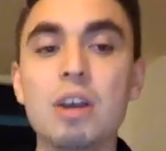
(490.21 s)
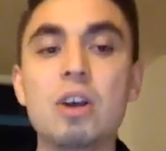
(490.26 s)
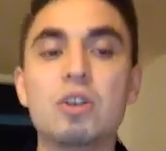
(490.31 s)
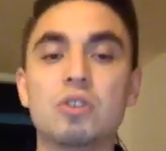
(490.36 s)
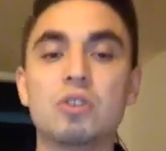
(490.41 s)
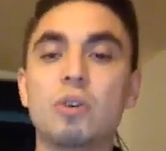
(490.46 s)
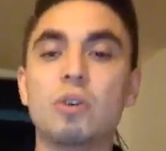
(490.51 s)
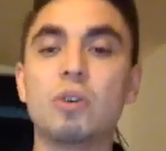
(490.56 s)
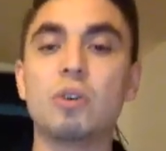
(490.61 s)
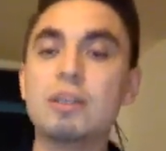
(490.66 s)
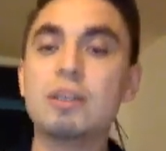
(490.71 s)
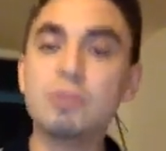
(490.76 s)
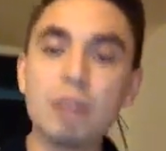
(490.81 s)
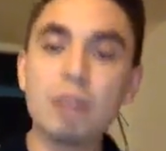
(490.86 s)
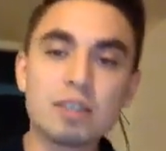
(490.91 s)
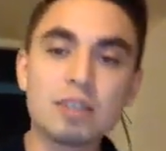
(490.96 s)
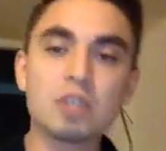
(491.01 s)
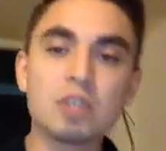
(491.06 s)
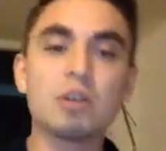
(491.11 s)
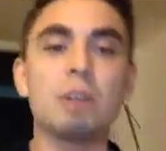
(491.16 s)
So I do
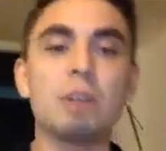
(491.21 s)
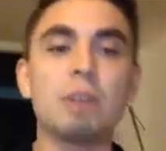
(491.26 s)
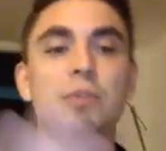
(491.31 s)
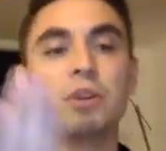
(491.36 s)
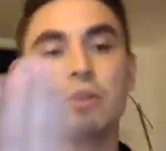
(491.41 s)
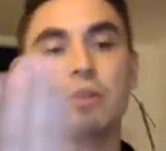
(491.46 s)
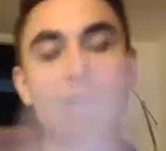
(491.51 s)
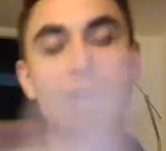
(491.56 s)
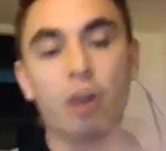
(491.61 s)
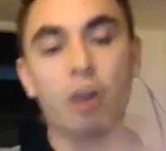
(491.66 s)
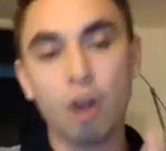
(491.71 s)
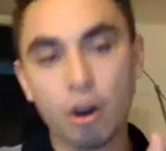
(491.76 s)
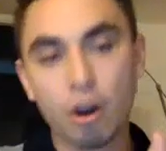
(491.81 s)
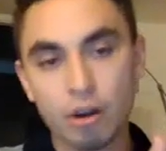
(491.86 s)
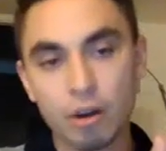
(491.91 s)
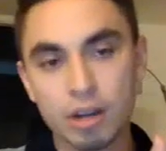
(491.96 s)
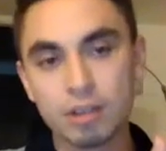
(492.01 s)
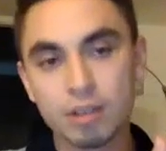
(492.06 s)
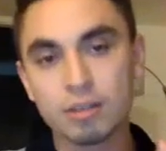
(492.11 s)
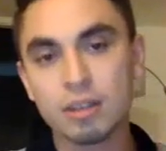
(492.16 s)
that script. You're in a
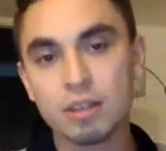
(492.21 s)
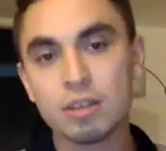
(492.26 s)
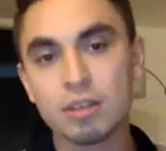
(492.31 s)
hurry.